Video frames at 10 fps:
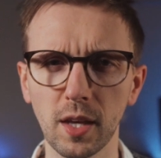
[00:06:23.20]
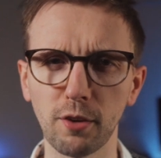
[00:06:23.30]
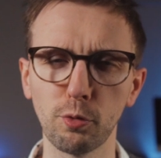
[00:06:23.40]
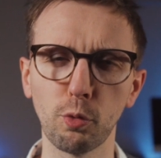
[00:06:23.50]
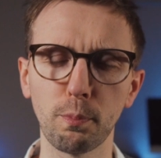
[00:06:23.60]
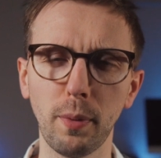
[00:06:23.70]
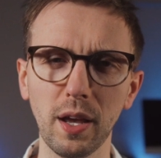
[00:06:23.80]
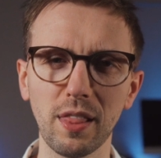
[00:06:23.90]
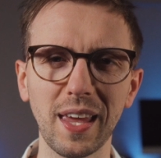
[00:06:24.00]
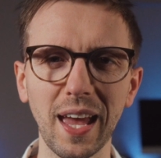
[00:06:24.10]
if you would
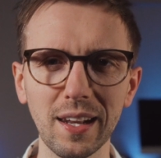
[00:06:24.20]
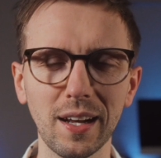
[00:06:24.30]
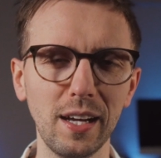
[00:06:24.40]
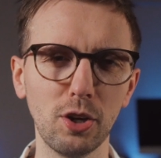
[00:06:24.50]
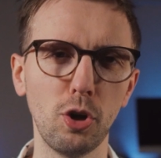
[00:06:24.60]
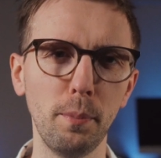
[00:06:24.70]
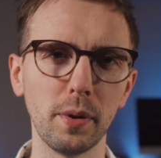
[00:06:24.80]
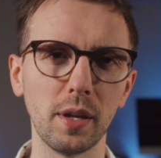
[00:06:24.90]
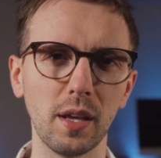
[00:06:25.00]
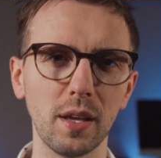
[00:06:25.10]
buy the entire
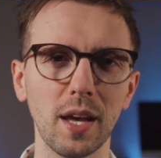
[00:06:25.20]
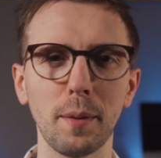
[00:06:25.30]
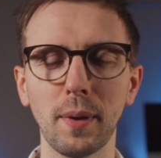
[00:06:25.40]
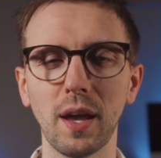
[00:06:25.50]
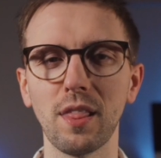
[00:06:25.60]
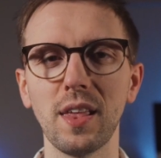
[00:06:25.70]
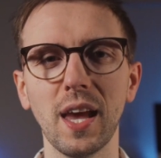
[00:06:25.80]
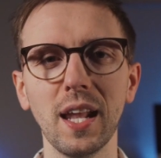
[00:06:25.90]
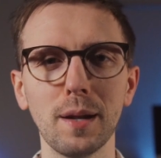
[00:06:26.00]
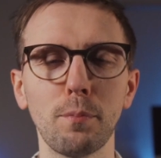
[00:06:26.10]
company and pay
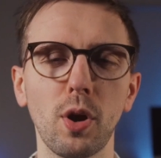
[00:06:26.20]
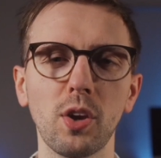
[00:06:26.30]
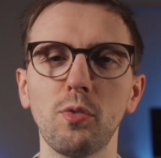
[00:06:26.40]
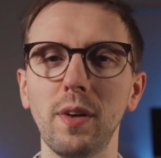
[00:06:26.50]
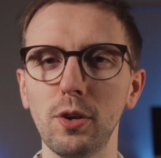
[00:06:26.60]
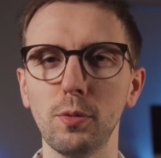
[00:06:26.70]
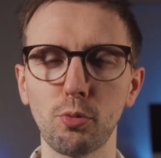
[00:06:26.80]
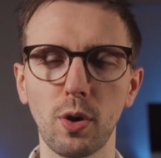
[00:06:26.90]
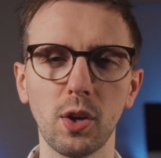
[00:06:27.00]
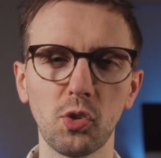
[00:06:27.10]
the enterprise value
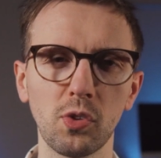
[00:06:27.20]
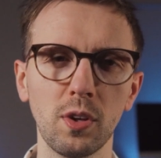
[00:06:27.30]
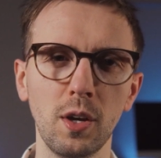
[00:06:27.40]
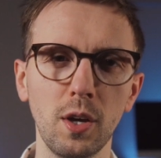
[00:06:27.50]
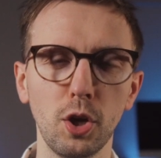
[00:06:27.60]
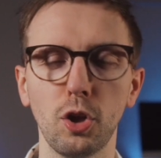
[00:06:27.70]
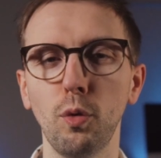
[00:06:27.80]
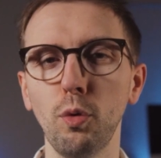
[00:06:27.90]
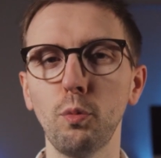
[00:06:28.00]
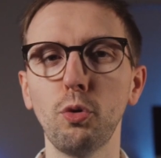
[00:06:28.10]
price,
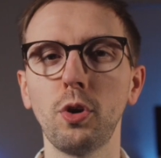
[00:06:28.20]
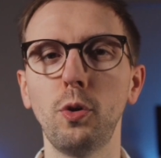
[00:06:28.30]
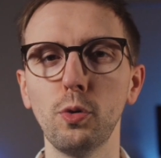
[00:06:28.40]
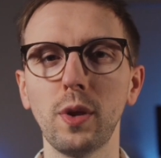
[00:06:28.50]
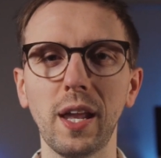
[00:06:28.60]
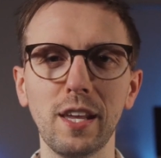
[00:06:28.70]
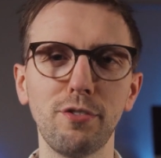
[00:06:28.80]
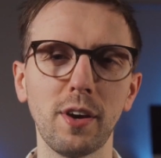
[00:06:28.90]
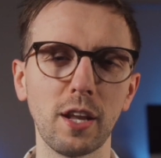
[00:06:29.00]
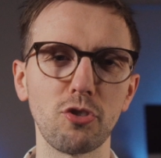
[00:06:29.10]
no one would hold any
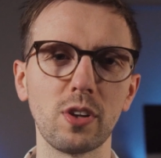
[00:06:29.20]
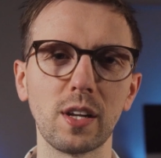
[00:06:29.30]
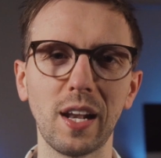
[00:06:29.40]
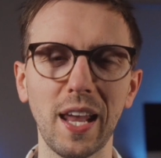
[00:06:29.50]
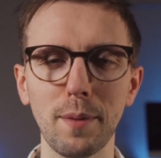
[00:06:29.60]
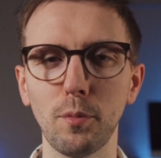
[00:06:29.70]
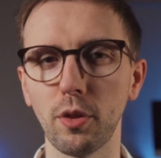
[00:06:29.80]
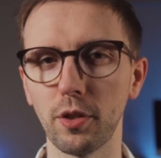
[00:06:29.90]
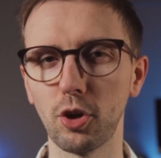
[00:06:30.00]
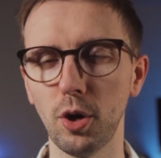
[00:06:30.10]
financial claim
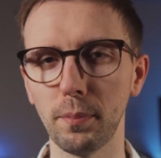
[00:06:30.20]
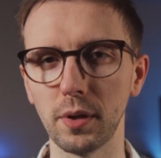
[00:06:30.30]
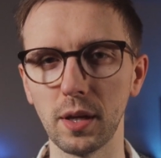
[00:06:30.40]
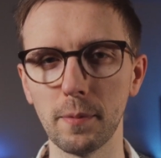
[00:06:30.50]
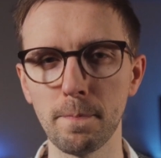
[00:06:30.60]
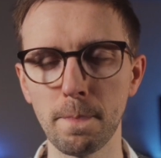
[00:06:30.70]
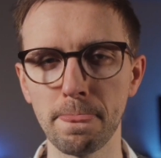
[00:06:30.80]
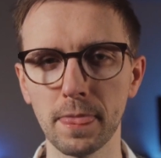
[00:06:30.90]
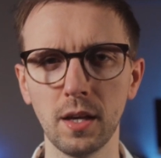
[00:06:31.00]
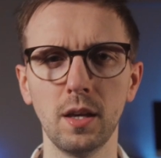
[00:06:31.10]
on the company.
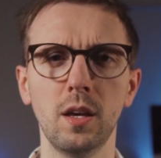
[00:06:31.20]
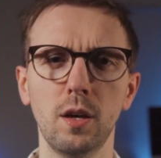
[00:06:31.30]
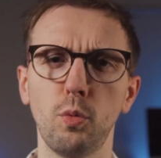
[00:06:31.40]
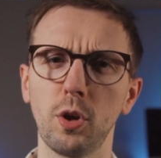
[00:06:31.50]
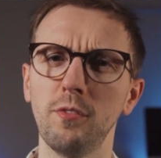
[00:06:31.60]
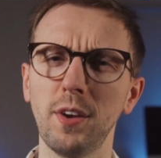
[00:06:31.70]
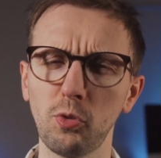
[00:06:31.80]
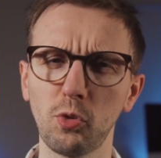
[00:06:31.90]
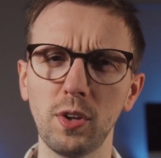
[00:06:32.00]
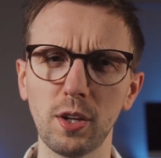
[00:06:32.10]
What
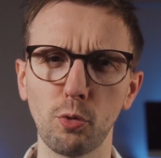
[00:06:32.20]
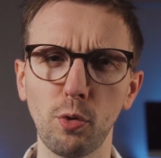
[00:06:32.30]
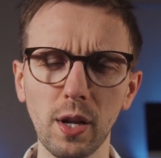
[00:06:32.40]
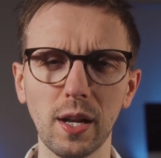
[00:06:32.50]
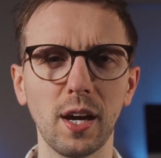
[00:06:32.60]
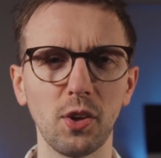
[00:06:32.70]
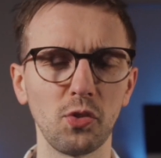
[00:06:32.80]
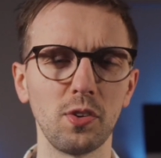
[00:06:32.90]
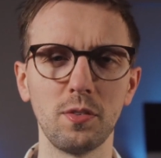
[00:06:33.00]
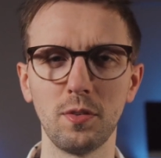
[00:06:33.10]
investors need to
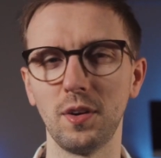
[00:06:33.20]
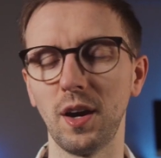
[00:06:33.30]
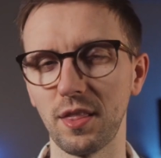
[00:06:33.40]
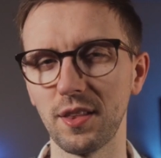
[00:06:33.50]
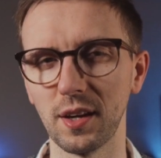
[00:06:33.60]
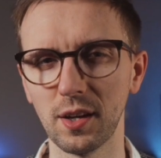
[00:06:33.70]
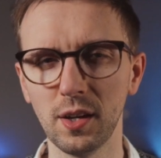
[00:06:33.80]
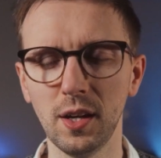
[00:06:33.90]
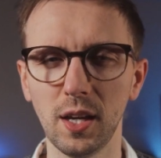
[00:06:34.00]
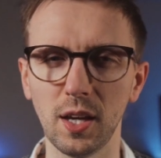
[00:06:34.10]
realize, I think,
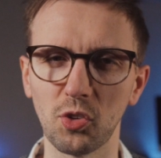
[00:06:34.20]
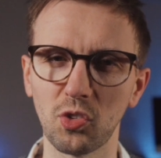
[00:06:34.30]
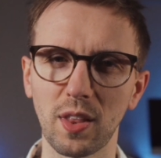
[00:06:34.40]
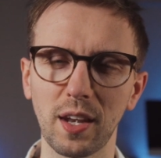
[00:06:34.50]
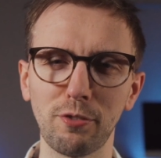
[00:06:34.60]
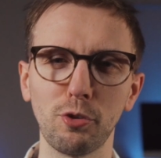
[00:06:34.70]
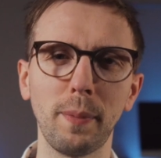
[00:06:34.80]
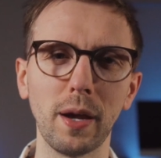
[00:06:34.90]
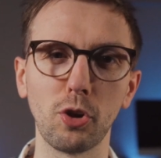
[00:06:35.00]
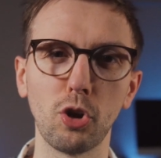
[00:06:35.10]
is that if you
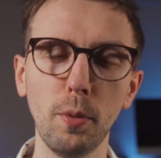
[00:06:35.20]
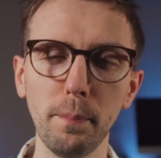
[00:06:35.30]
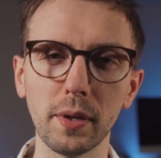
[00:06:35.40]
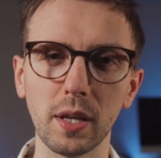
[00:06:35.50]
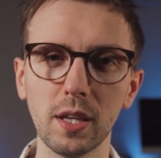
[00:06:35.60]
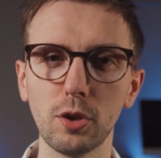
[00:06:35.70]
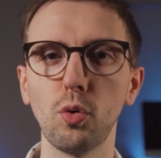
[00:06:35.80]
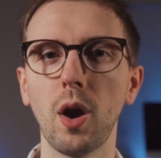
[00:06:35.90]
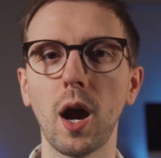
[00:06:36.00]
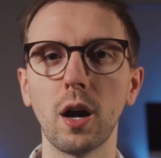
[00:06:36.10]
buy a company,
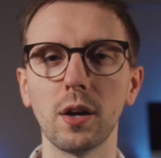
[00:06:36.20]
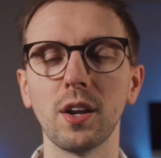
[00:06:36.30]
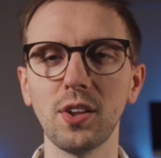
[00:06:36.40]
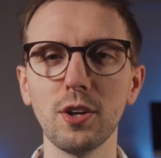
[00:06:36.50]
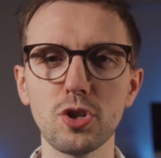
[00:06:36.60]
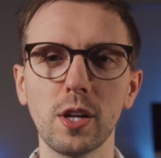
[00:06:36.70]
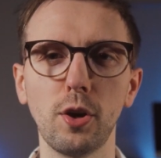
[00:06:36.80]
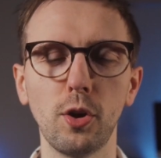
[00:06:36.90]
you are essentially